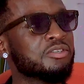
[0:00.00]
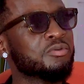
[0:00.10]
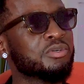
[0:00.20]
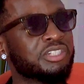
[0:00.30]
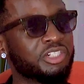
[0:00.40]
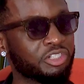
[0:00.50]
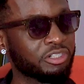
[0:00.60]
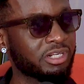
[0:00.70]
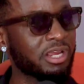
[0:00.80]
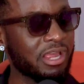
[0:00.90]
to audition,
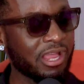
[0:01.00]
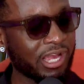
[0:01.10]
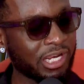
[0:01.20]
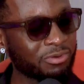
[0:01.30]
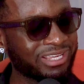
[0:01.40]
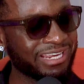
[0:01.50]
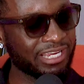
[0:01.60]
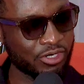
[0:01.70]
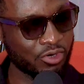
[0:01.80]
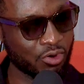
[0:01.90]
and I would get a
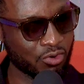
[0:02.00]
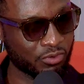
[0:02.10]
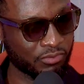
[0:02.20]
no,